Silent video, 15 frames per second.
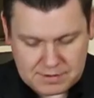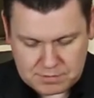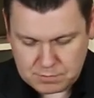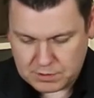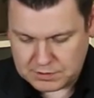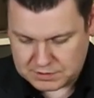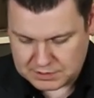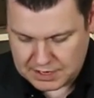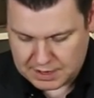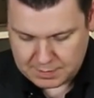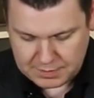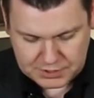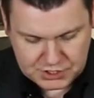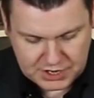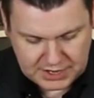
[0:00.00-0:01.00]
is what's um,
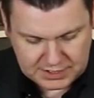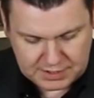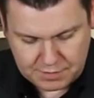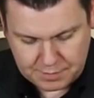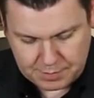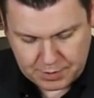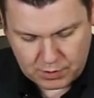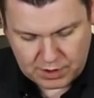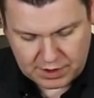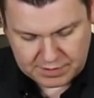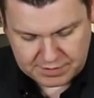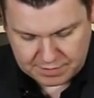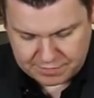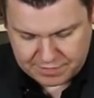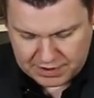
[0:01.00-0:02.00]
attractive about it as
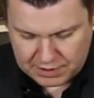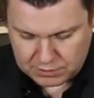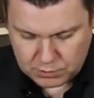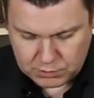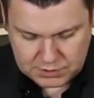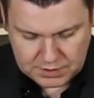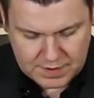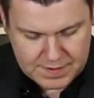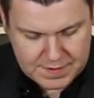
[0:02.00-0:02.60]
a final load.